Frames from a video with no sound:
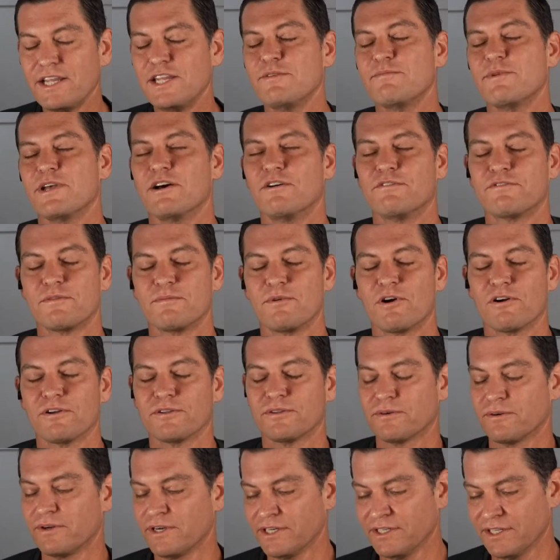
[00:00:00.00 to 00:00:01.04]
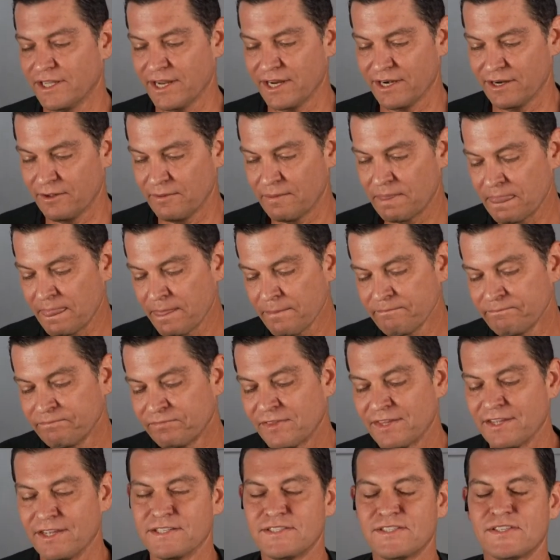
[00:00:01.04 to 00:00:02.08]
email from Arthur in Atlanta.
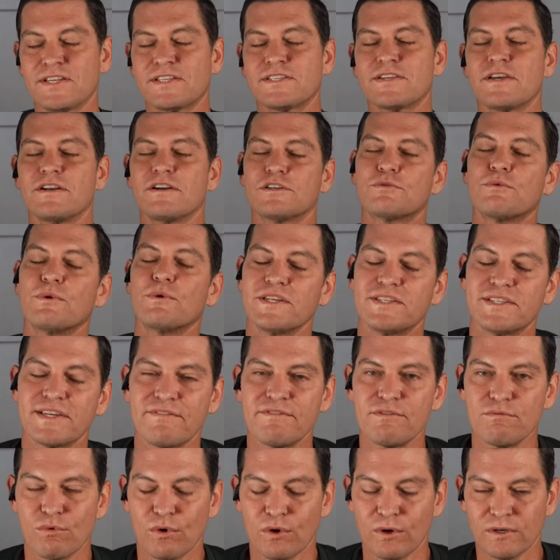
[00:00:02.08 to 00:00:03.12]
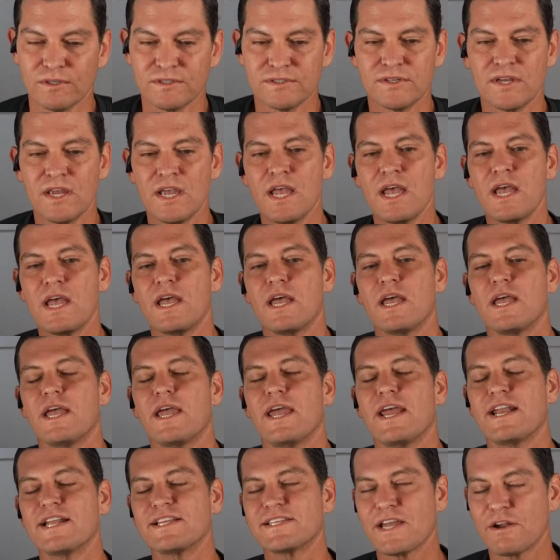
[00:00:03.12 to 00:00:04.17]
It's 627 words.
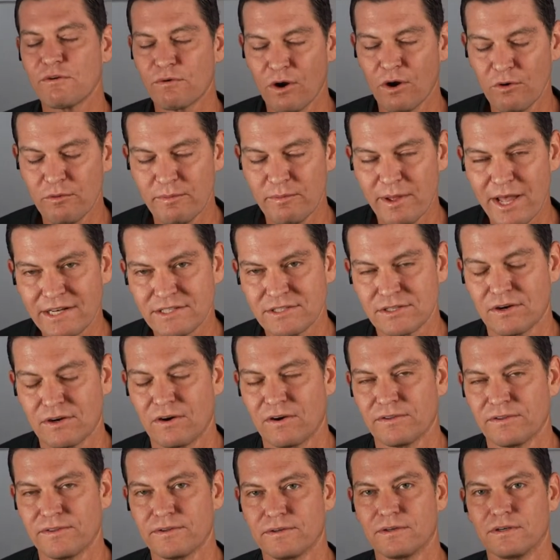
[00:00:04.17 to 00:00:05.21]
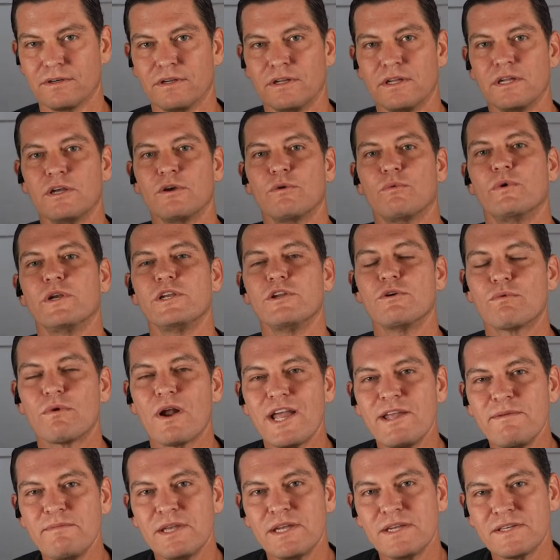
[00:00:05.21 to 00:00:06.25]
And as I wrote back to Arthur, when you
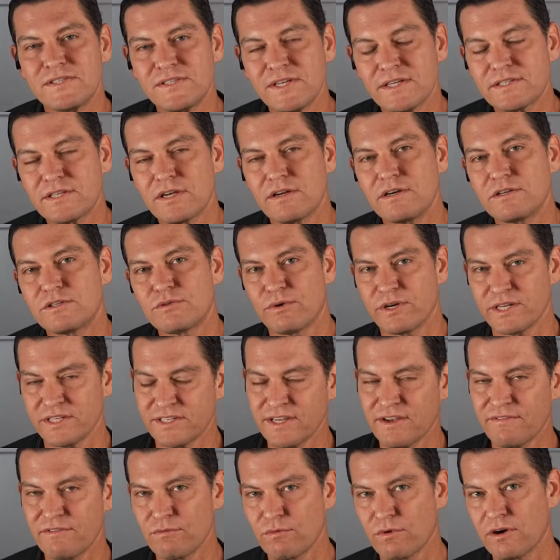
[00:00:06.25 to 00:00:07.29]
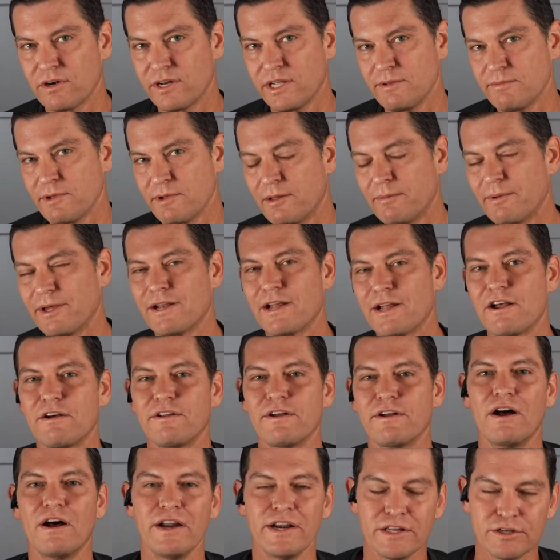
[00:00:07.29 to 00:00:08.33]
write me a 627 word email about
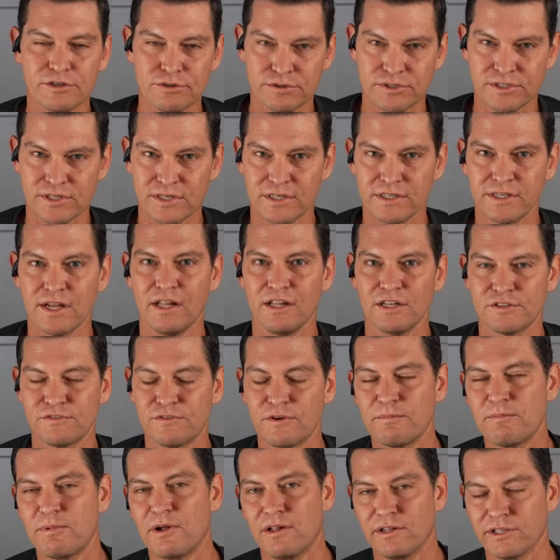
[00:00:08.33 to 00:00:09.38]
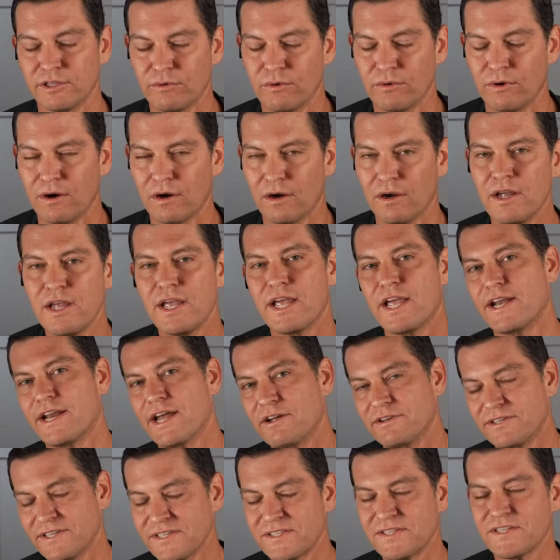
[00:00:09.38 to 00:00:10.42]
how uninterested in college football you are and
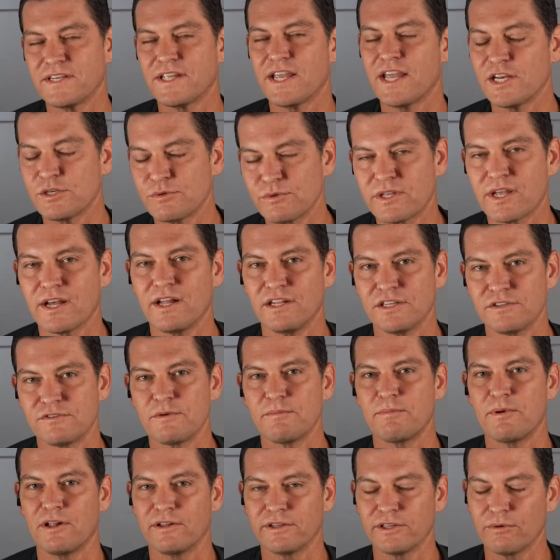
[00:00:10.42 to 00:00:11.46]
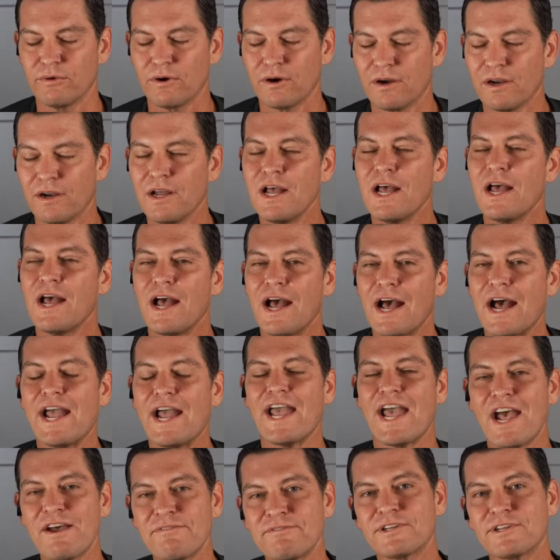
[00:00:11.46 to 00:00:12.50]
how disengaged with college football you are, I
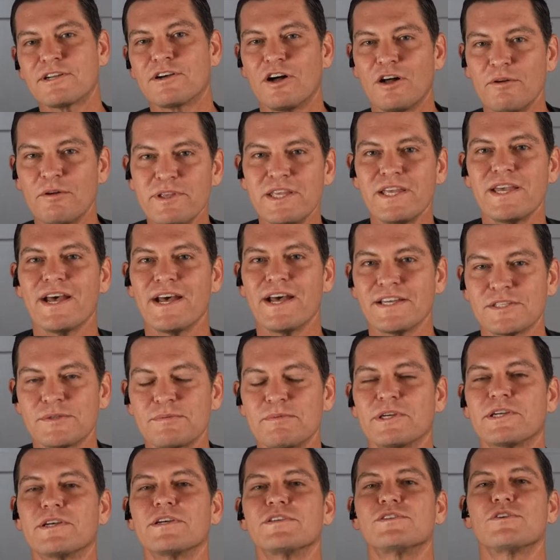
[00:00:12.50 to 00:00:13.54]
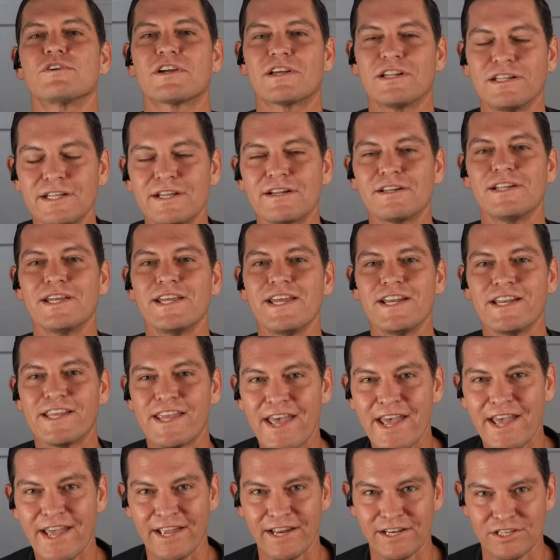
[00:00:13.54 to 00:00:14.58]
have to call BS, because you're clearly
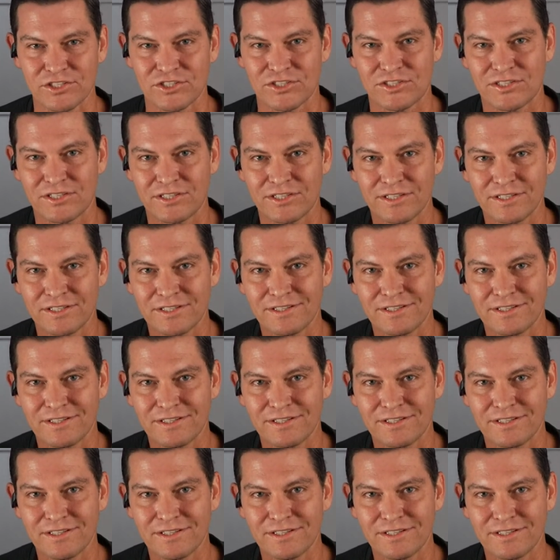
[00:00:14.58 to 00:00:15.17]
engaged.